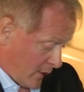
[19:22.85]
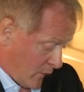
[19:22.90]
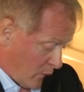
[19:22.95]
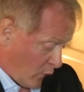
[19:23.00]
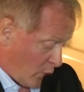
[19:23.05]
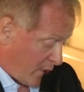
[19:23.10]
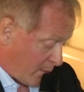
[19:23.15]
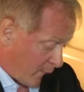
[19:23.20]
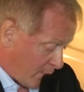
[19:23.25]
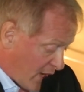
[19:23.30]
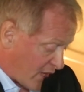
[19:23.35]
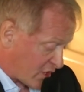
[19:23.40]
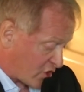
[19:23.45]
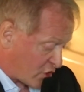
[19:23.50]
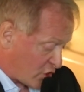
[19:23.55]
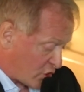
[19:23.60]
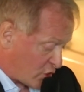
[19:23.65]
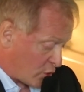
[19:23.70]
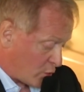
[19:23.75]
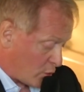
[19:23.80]
We
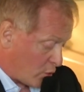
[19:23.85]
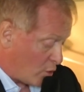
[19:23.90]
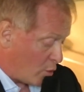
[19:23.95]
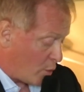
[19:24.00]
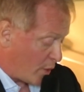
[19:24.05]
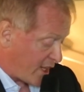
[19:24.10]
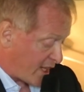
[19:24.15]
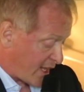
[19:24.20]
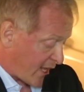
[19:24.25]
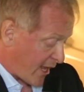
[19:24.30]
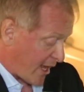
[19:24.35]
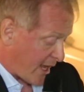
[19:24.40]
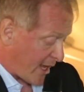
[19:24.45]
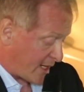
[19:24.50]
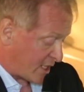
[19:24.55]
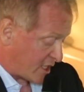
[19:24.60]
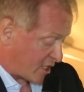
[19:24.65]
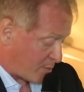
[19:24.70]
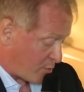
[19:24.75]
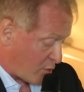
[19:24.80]
must do all we
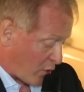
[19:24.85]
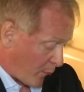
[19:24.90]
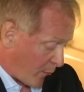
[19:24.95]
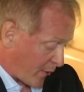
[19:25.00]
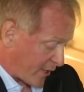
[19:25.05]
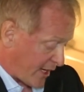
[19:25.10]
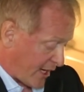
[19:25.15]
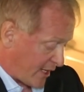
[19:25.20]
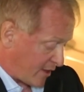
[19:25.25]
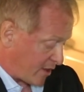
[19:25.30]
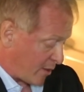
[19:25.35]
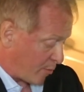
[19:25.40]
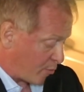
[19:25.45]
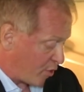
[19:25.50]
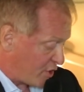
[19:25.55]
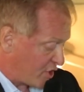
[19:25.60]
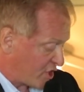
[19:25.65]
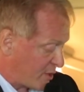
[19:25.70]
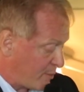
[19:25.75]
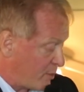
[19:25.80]
can to propagate the
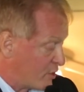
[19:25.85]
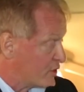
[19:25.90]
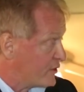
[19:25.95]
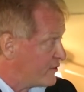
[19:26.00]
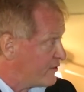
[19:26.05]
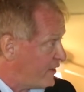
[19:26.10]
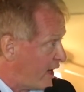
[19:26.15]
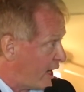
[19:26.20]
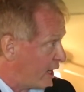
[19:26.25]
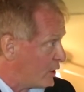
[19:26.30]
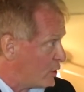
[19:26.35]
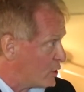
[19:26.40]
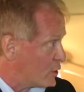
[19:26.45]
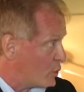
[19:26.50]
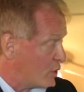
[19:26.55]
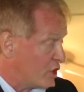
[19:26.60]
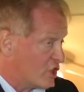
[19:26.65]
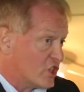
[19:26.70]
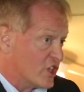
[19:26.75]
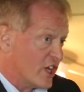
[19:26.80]
principles and
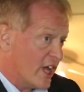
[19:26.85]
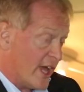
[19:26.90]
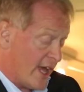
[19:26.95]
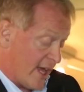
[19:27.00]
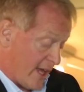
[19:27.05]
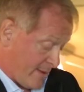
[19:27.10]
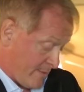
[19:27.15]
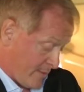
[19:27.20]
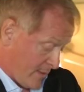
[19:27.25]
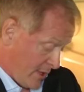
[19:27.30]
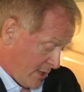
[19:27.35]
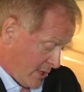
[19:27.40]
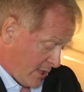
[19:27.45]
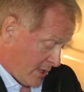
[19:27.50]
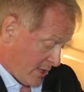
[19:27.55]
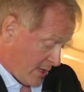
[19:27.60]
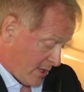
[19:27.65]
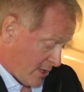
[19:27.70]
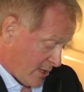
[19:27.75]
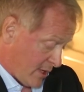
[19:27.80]
values we share.
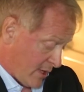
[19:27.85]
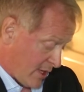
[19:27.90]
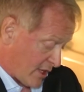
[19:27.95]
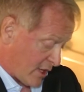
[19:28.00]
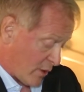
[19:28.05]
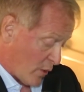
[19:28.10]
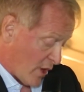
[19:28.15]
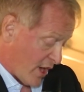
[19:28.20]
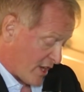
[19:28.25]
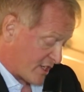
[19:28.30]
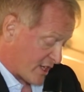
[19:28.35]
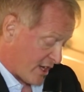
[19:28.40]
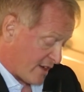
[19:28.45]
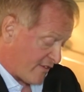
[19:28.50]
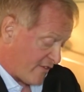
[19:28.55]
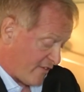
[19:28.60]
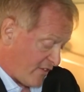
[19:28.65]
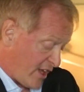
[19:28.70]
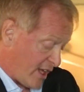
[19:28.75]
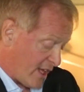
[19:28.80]
Otherwise, I
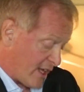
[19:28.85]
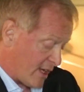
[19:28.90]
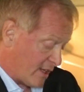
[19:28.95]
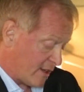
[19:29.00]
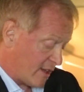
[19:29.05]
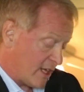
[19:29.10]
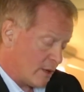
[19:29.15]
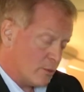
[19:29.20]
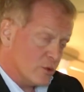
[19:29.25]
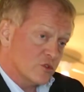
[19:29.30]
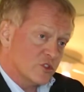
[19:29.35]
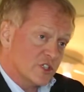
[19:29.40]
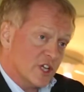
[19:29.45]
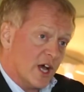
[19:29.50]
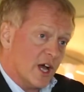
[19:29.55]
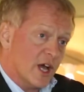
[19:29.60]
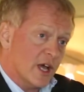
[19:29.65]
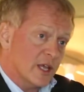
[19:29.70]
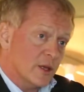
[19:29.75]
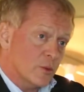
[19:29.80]
fear they will
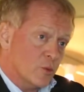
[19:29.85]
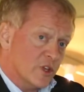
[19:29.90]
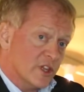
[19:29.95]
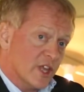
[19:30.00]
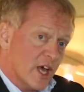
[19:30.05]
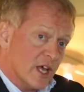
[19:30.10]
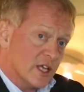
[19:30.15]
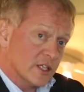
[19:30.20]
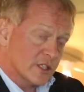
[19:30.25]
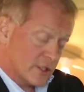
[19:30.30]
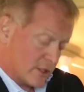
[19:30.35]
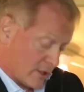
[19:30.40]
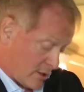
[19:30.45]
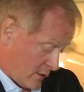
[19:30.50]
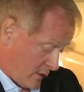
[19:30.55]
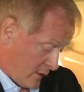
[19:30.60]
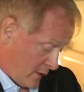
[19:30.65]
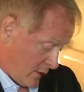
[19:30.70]
die with us.